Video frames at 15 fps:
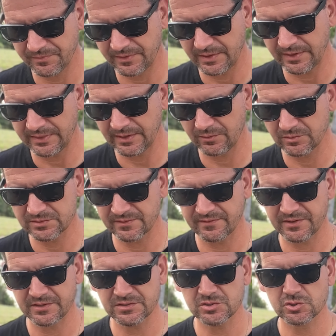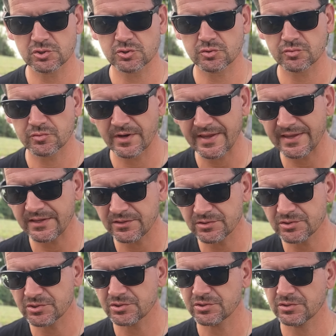and that was a very
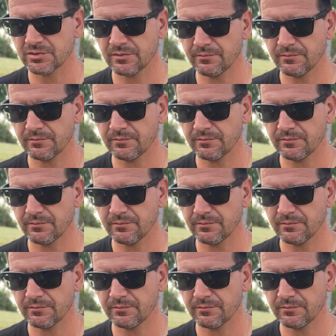strange